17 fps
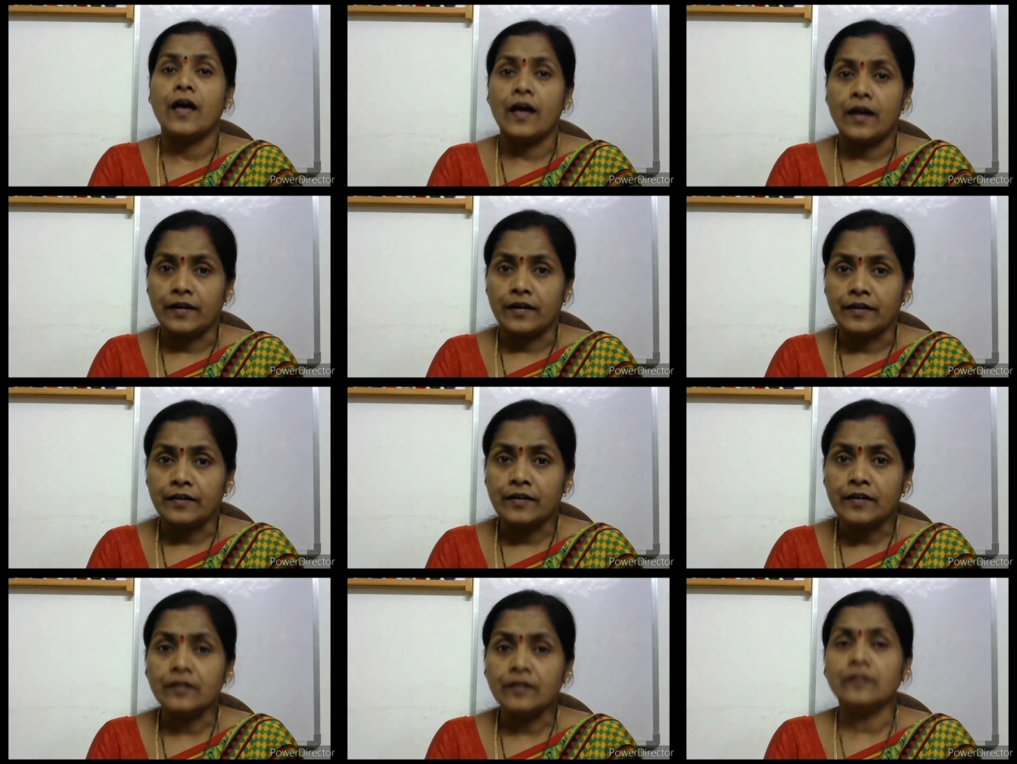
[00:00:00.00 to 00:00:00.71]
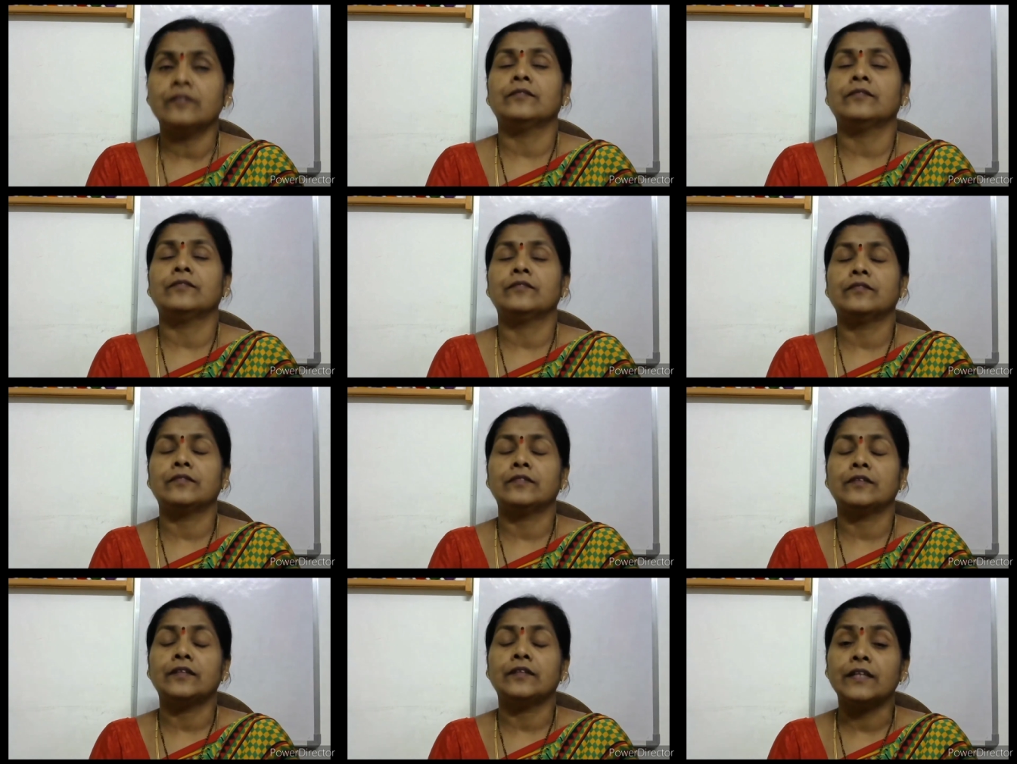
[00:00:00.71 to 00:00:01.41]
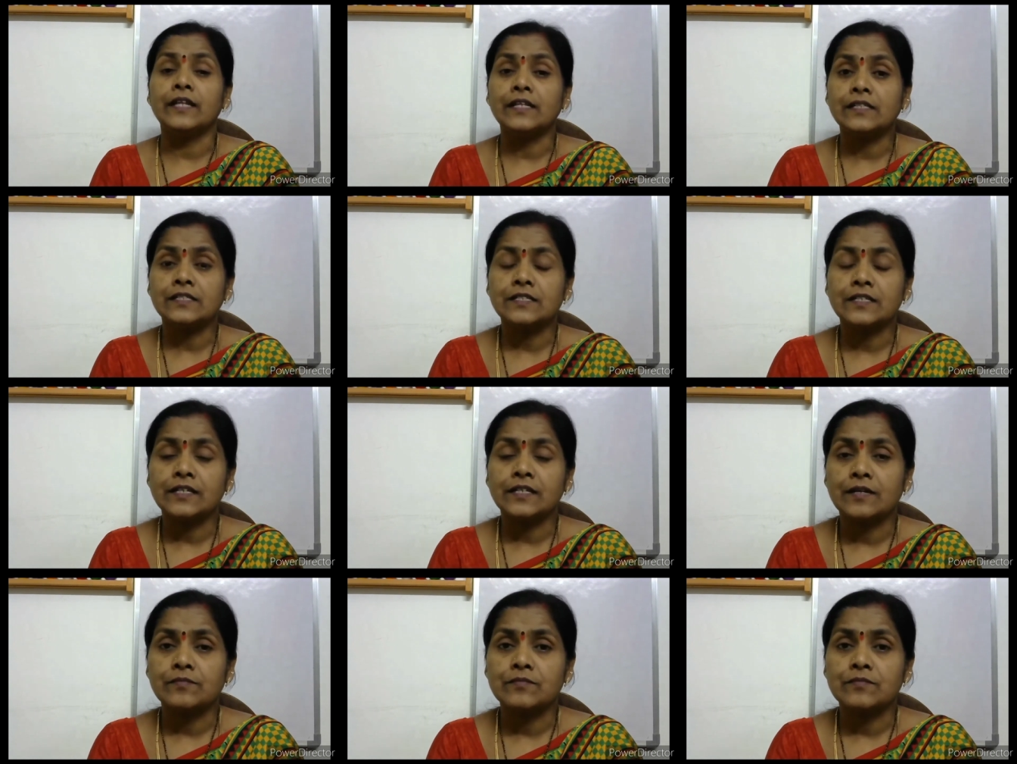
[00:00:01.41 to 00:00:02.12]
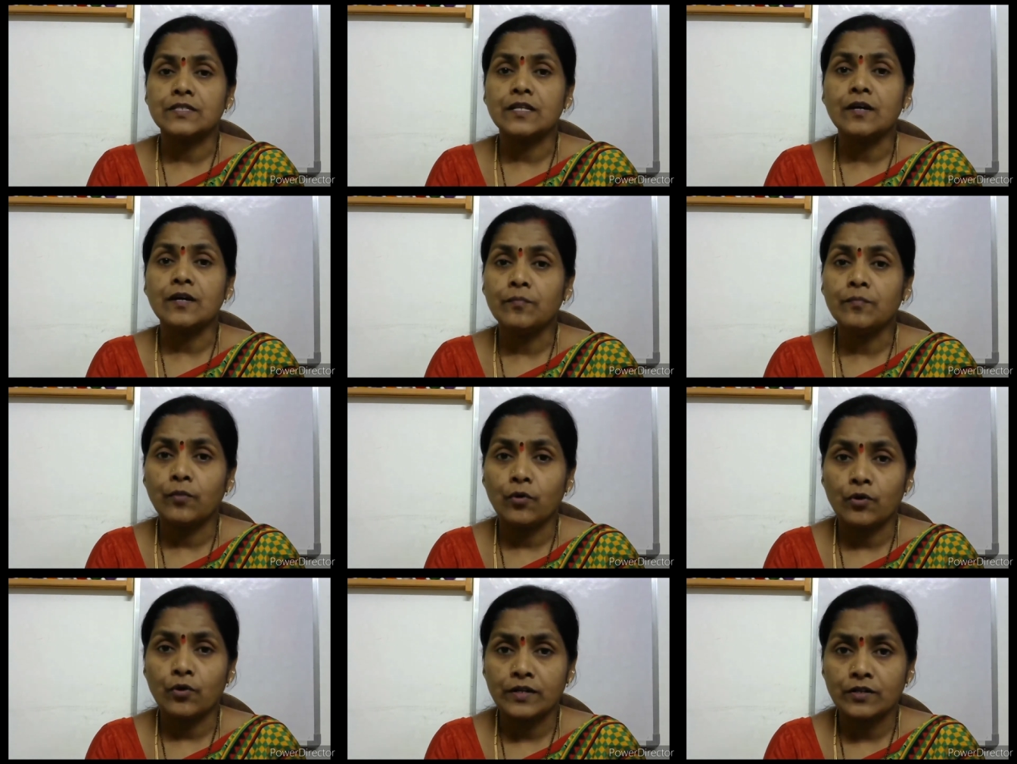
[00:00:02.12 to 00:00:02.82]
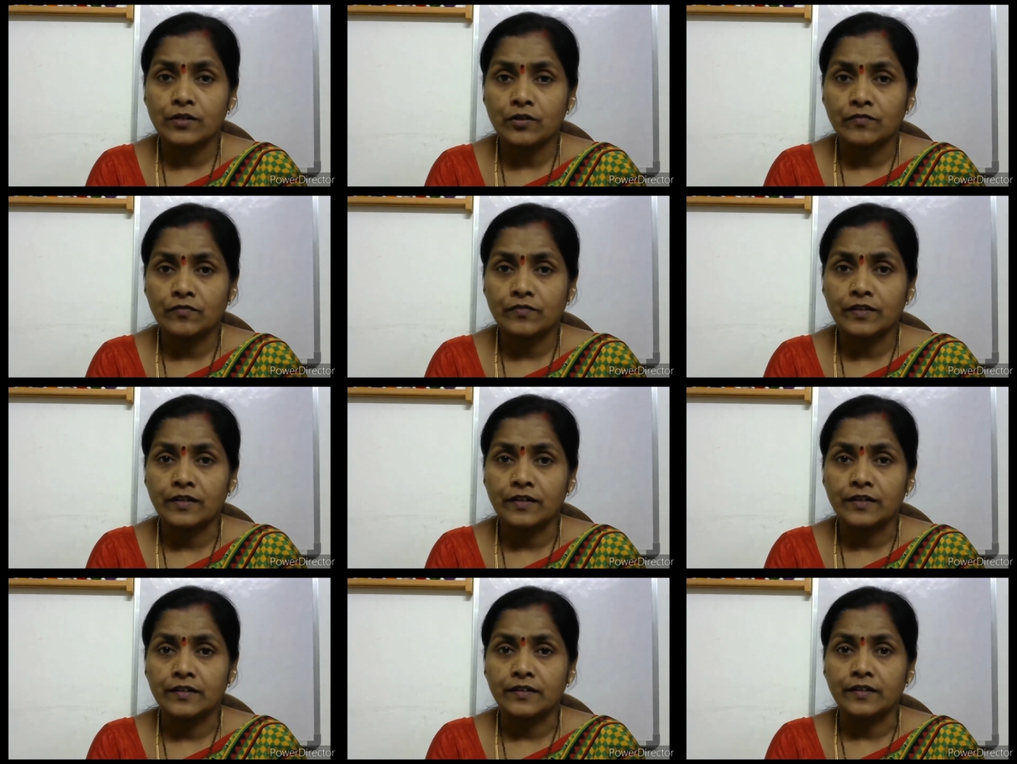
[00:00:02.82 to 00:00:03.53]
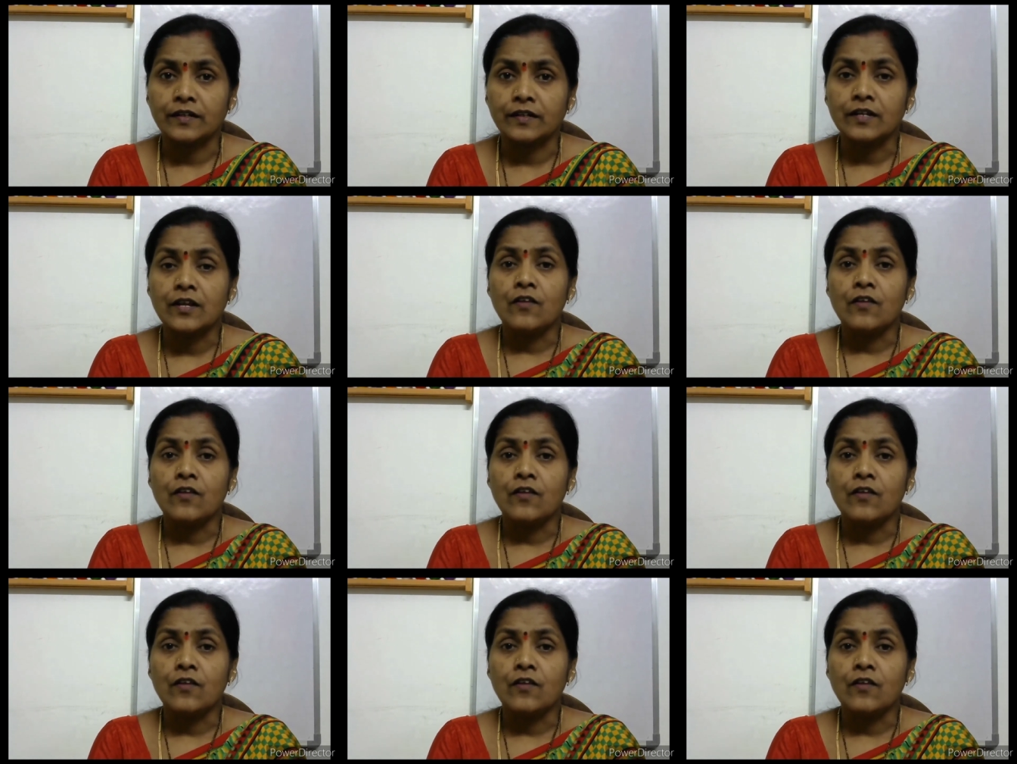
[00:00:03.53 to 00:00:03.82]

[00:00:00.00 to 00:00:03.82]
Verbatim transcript: And next comes the body of the letter.